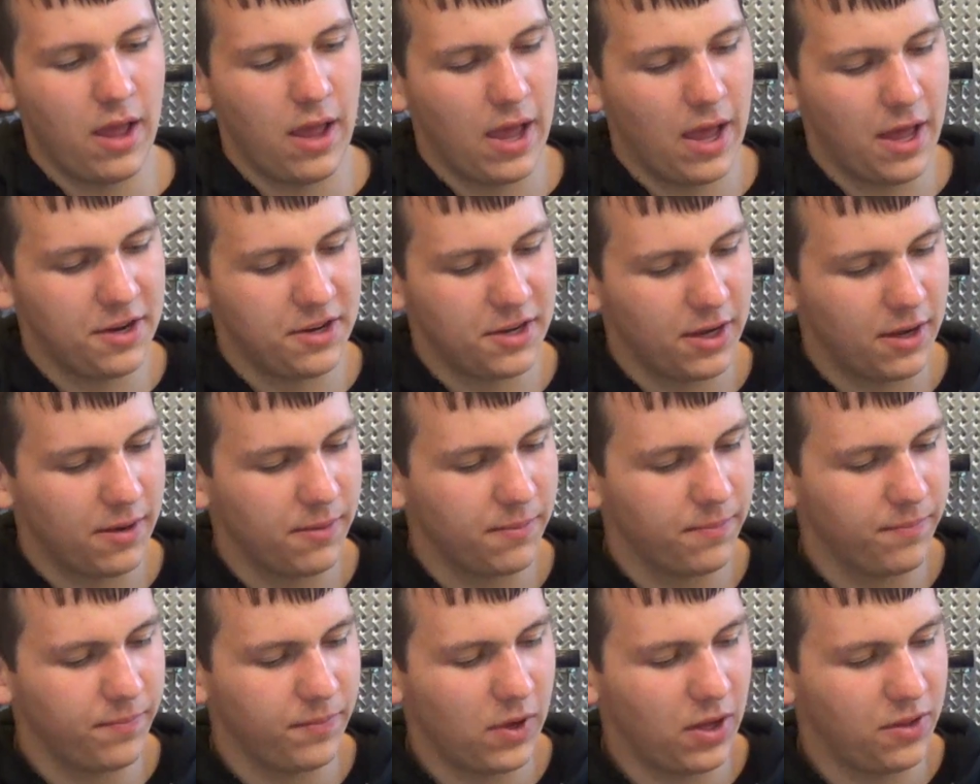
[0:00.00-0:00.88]
and
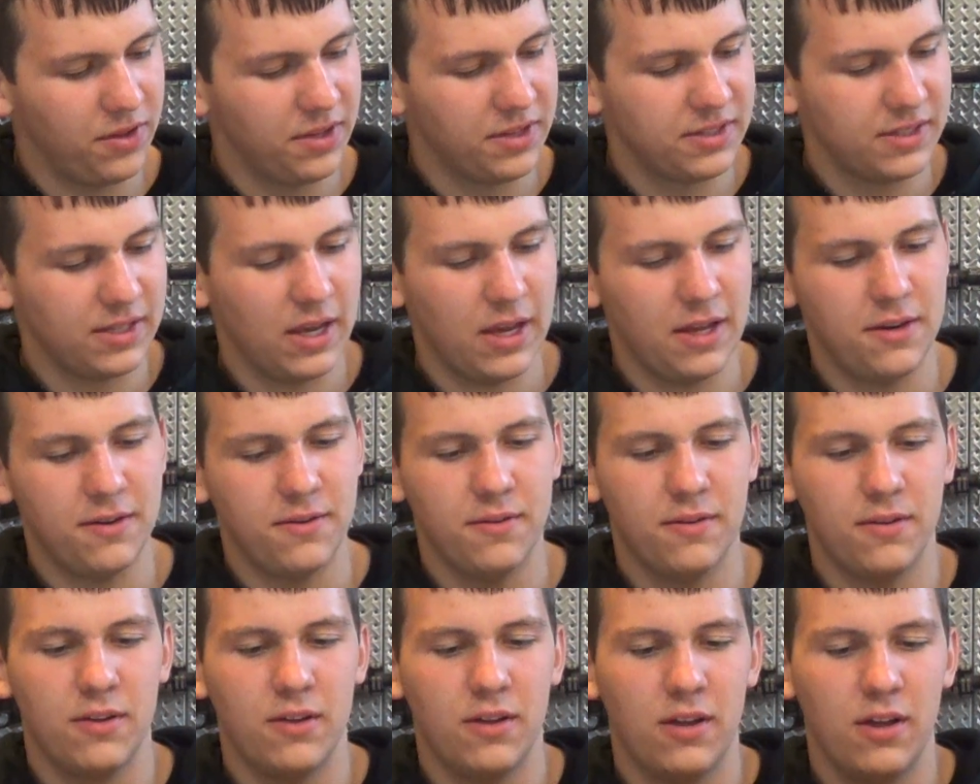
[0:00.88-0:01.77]
on this side
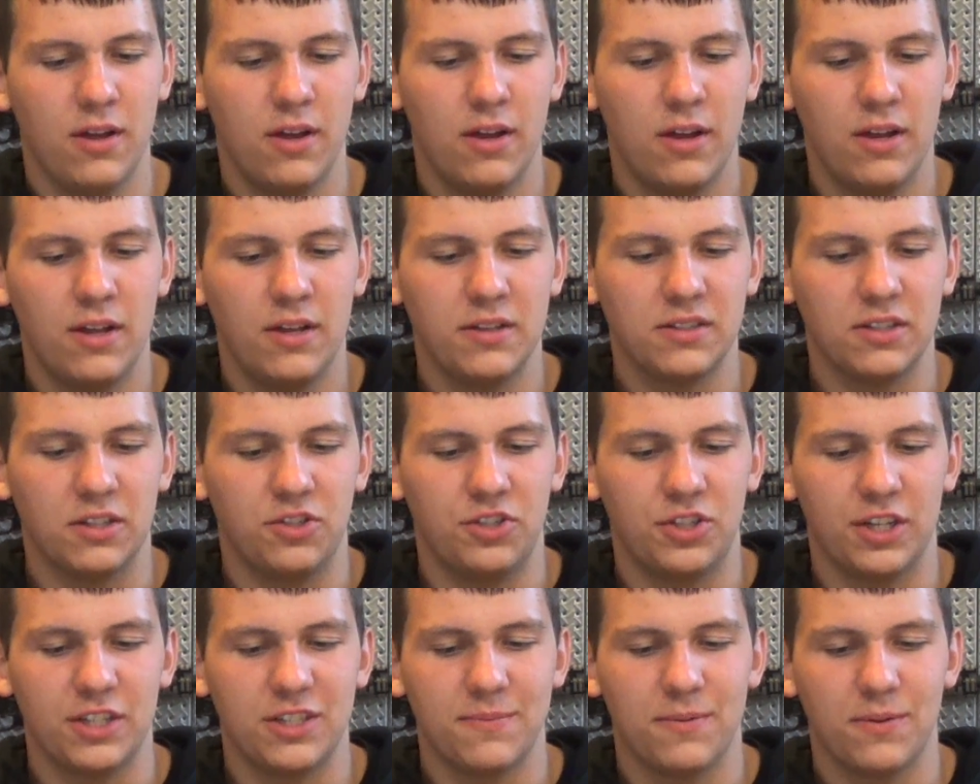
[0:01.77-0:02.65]
it's an
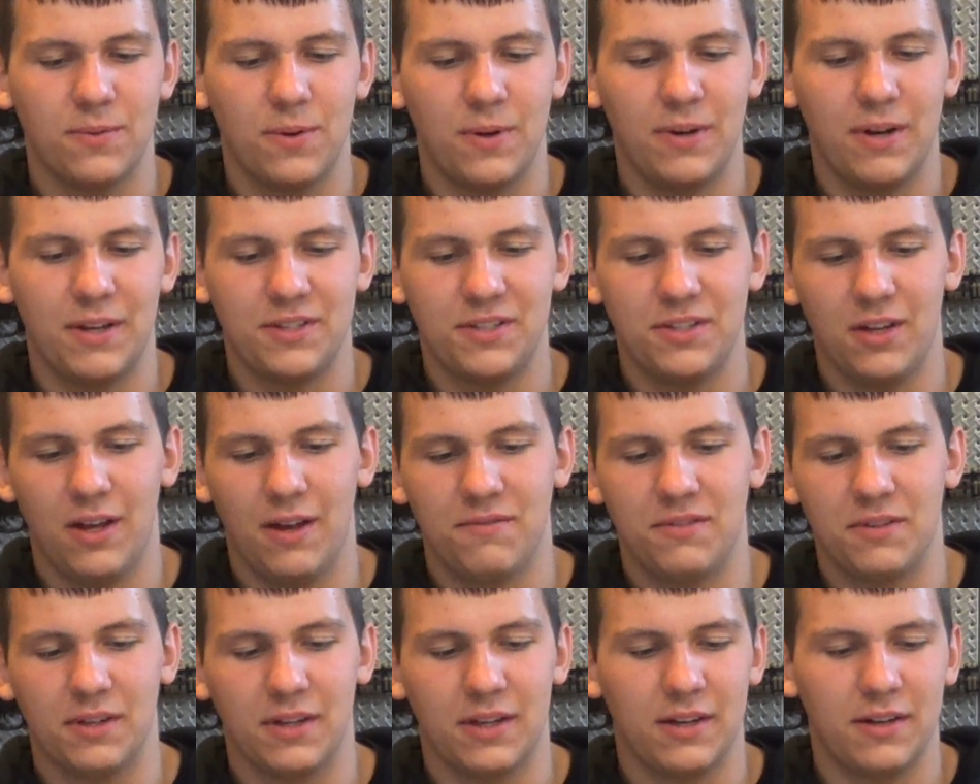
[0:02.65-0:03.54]
adjustable one. I still
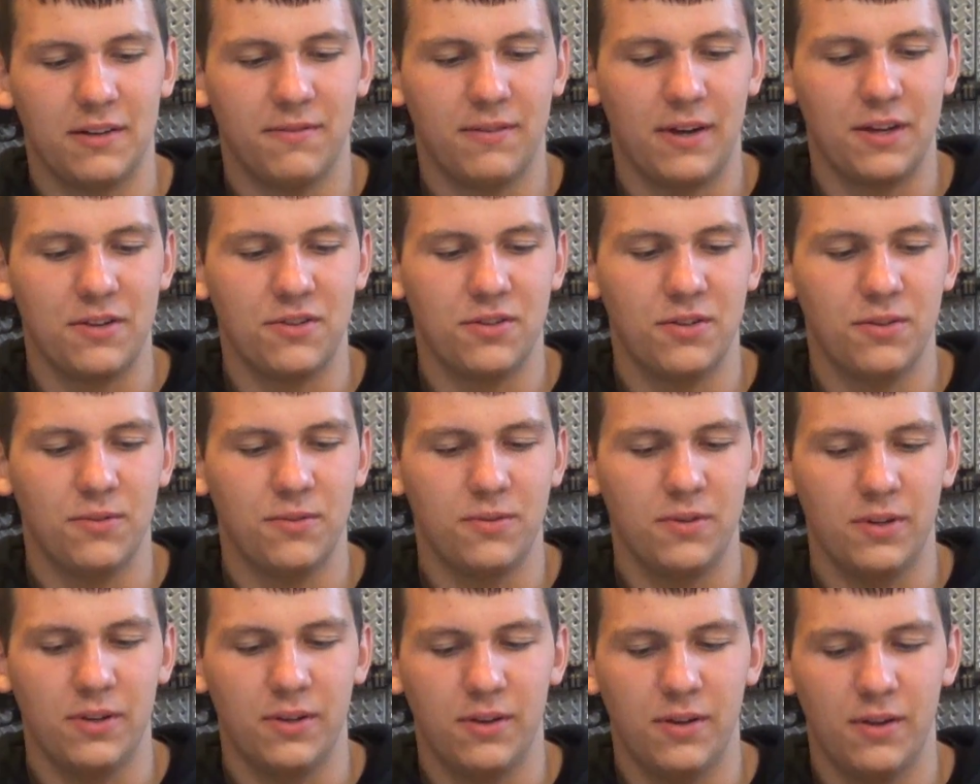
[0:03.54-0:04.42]
have to get it
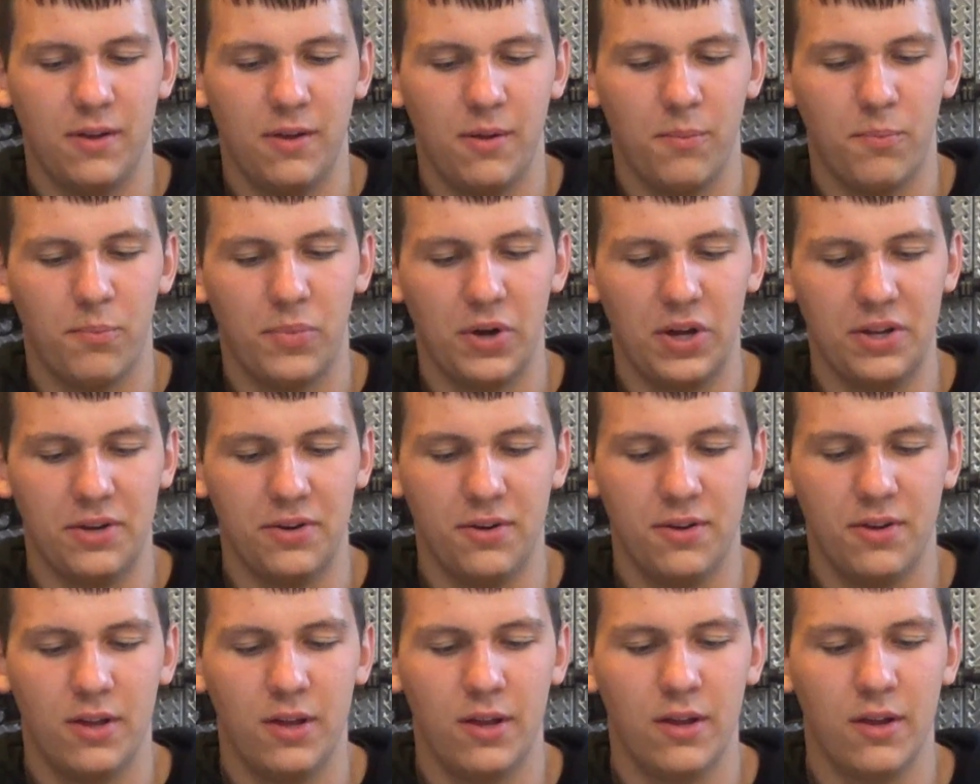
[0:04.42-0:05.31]
fine-tuned, but
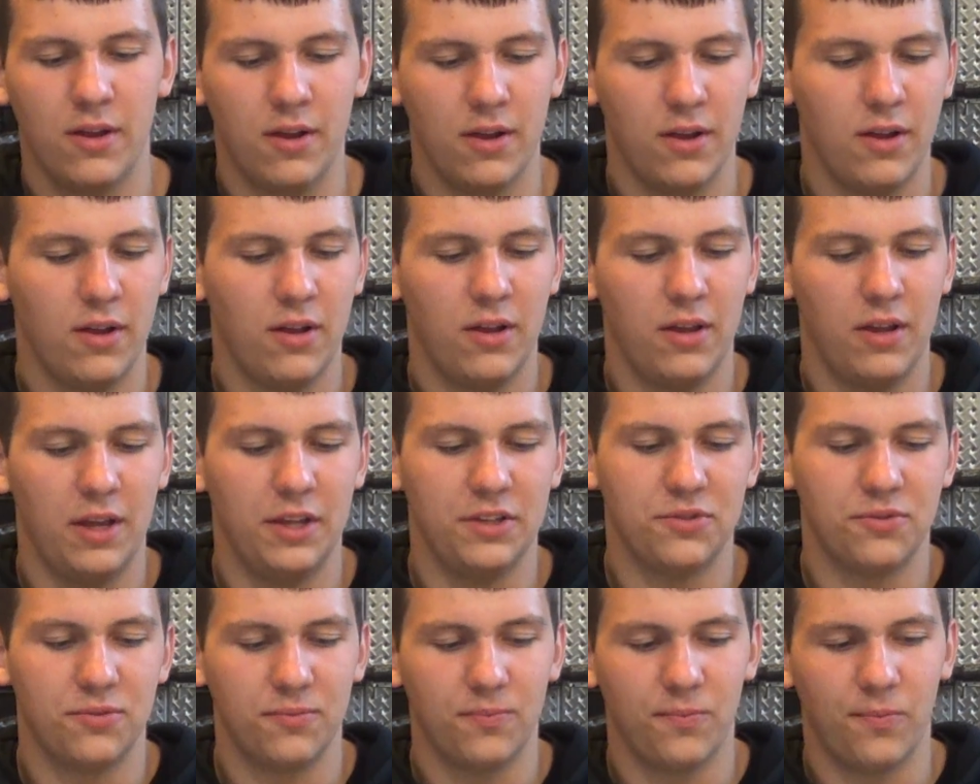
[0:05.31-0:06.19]

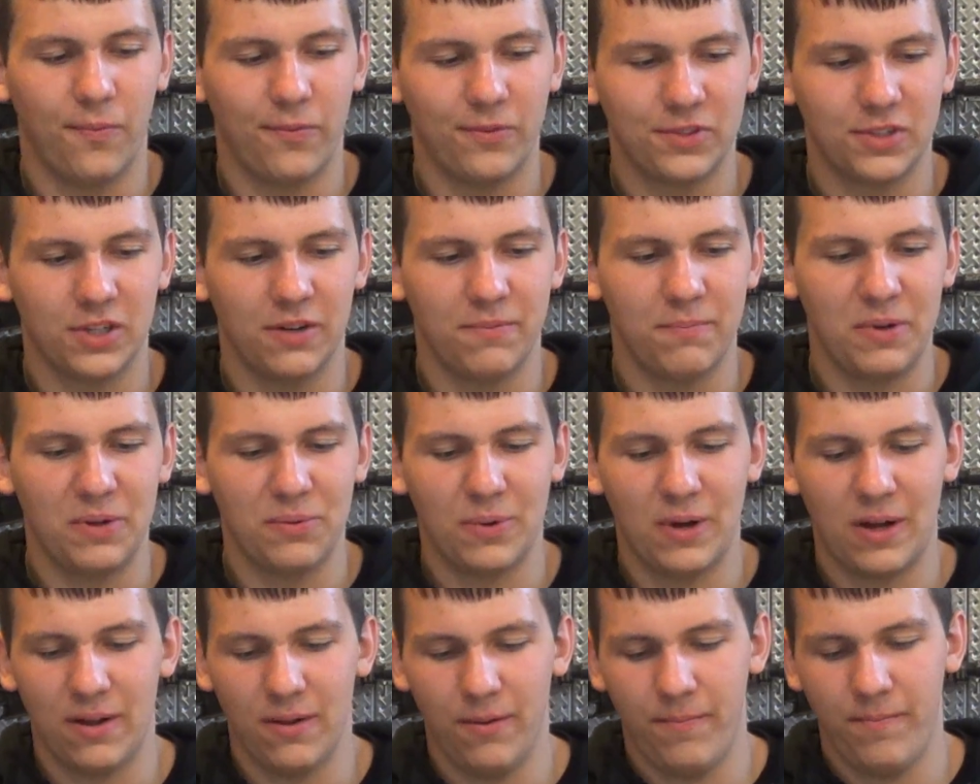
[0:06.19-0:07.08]
it's served me
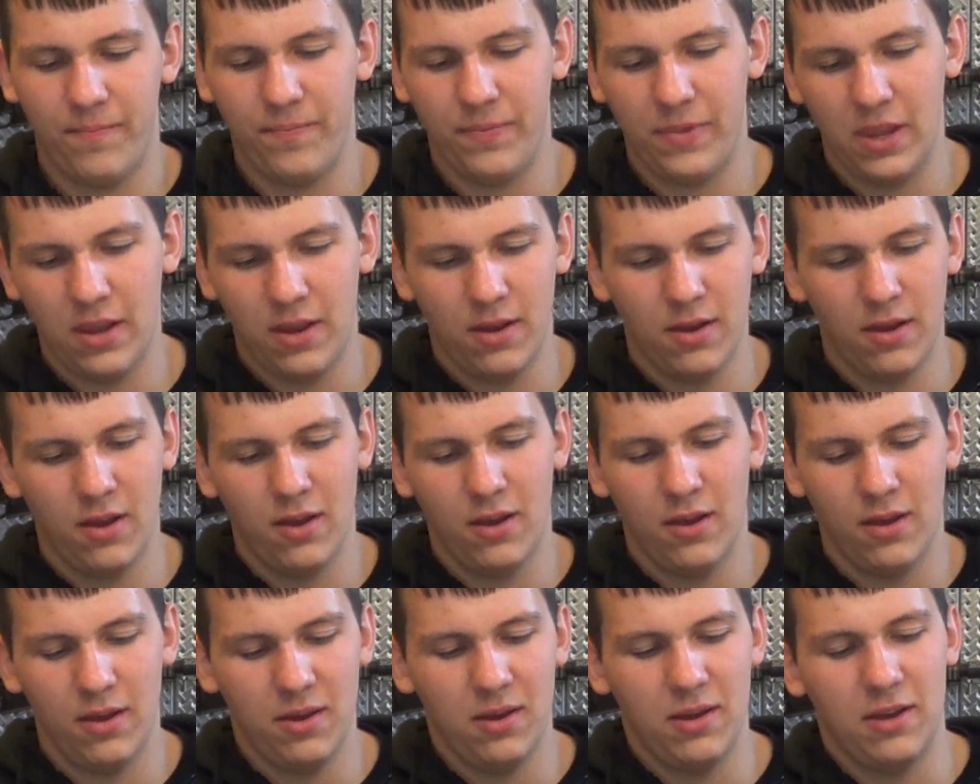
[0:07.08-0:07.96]
well.
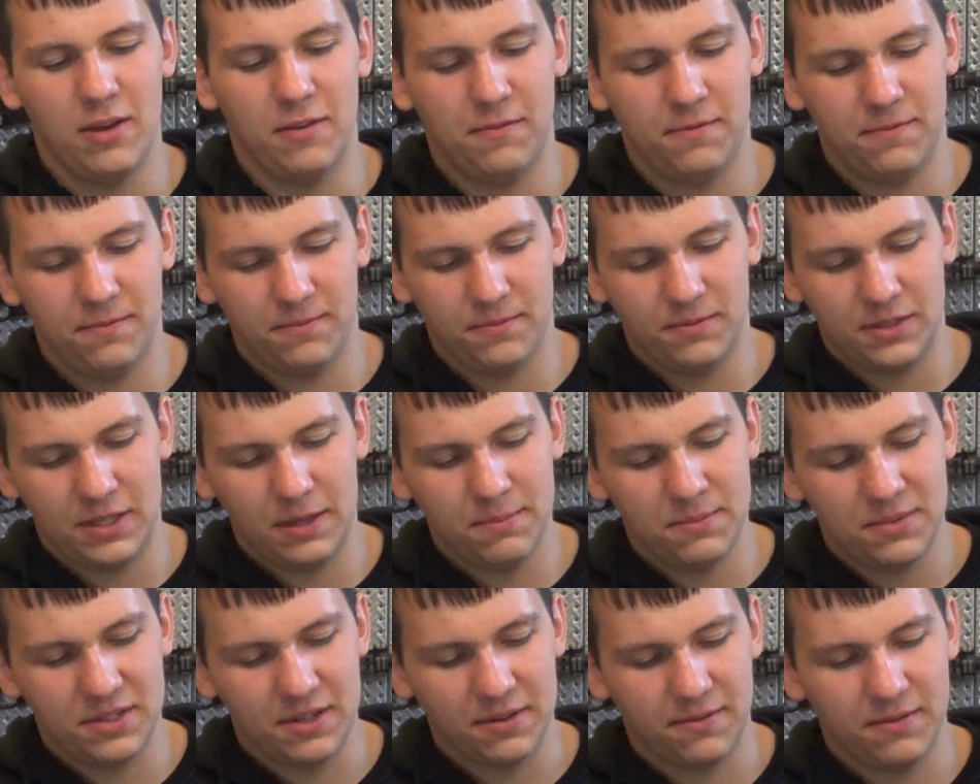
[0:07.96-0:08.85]
It
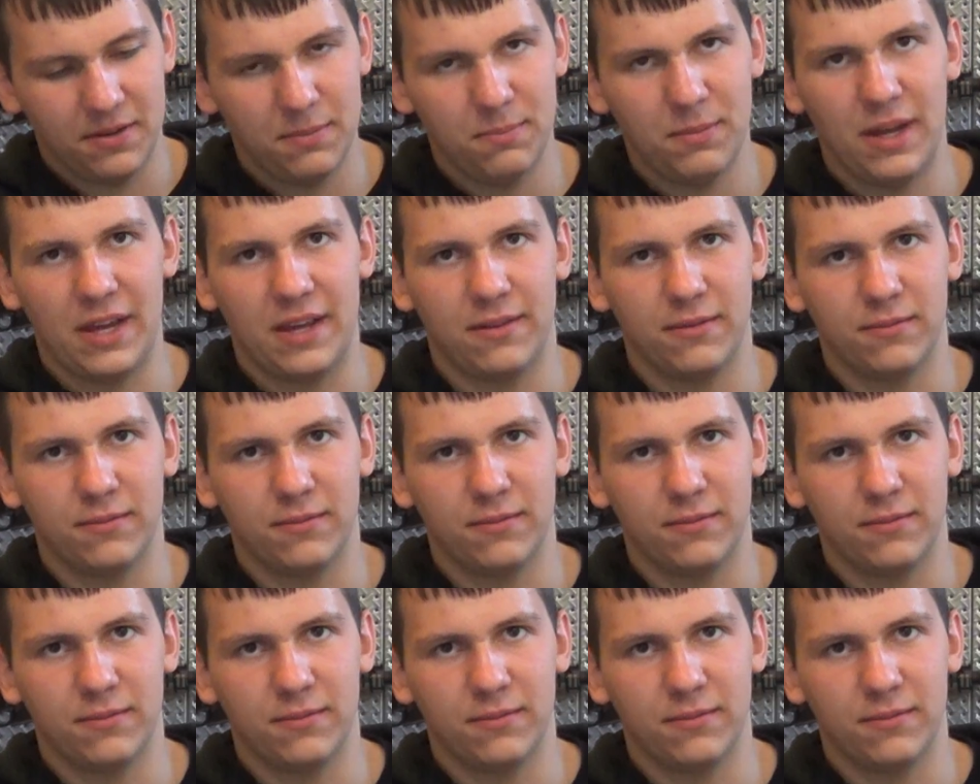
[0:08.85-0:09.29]
seems to fit